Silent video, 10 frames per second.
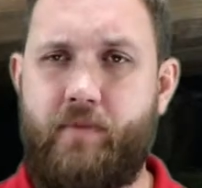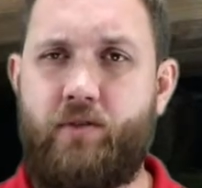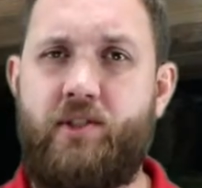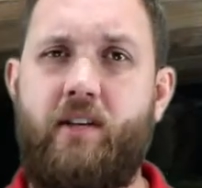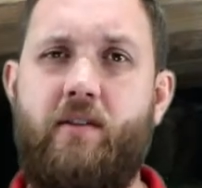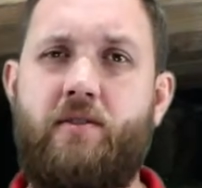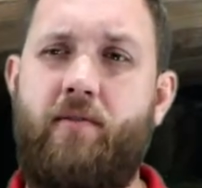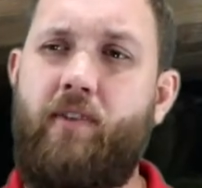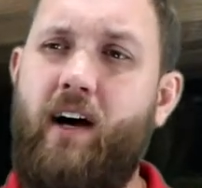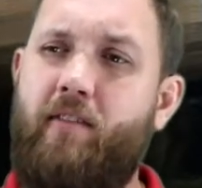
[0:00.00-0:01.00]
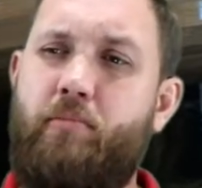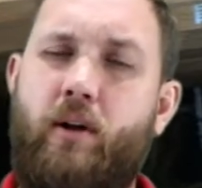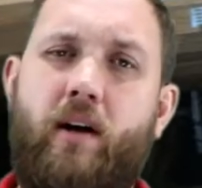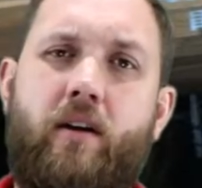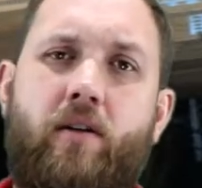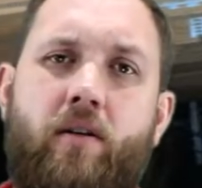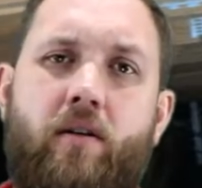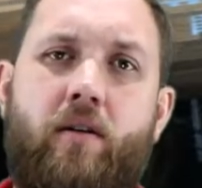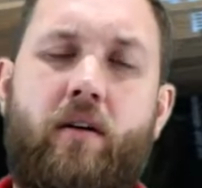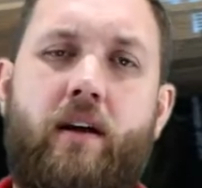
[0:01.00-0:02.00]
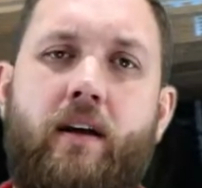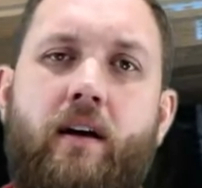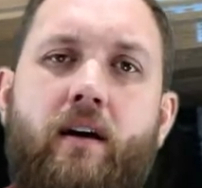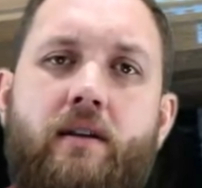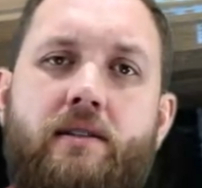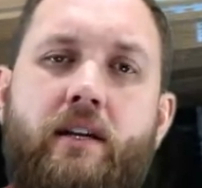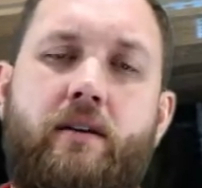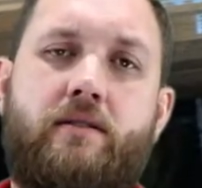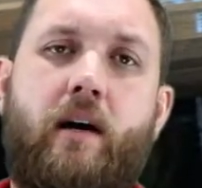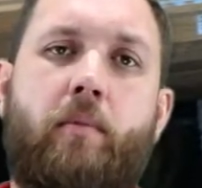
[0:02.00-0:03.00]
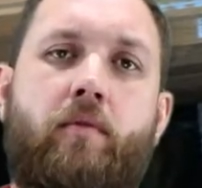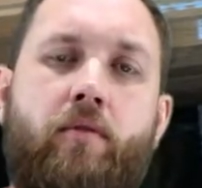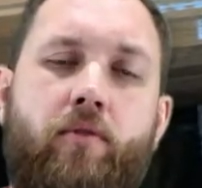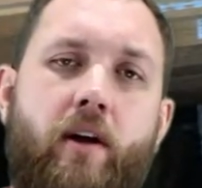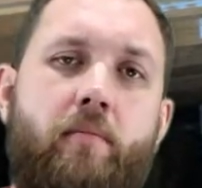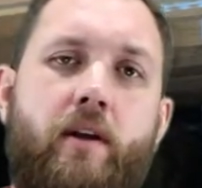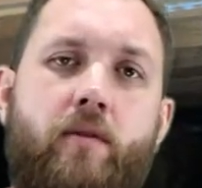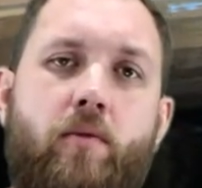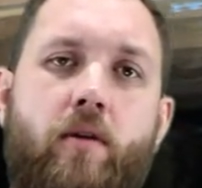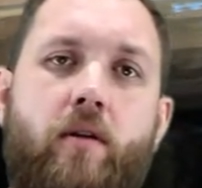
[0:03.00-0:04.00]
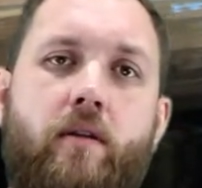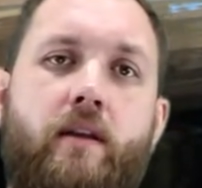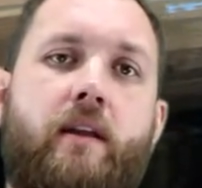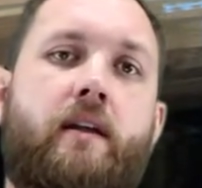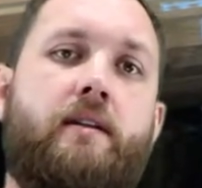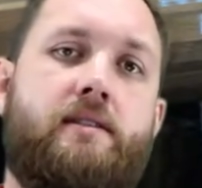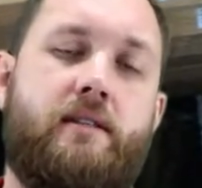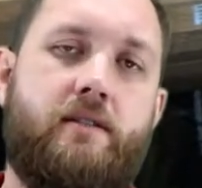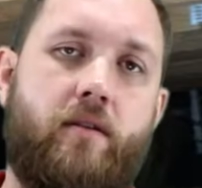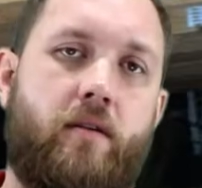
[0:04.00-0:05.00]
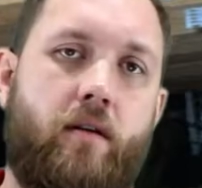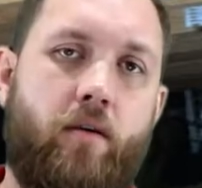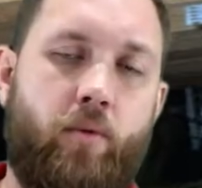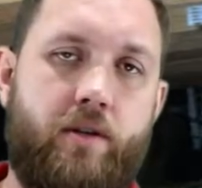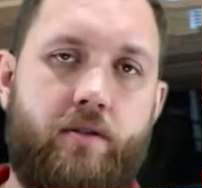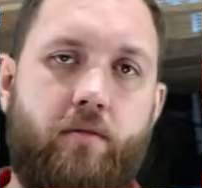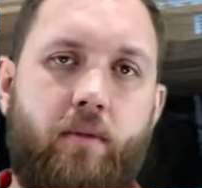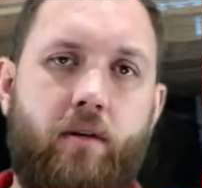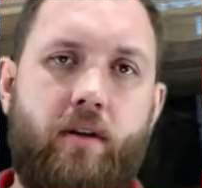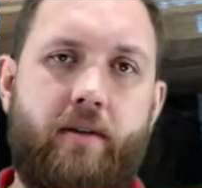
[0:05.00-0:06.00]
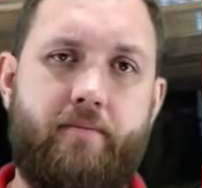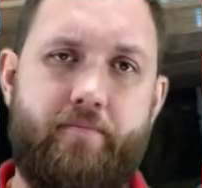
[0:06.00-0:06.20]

you'll see there's a 5-ply girder sitting on top of a frame knee wall that then sits on the original building.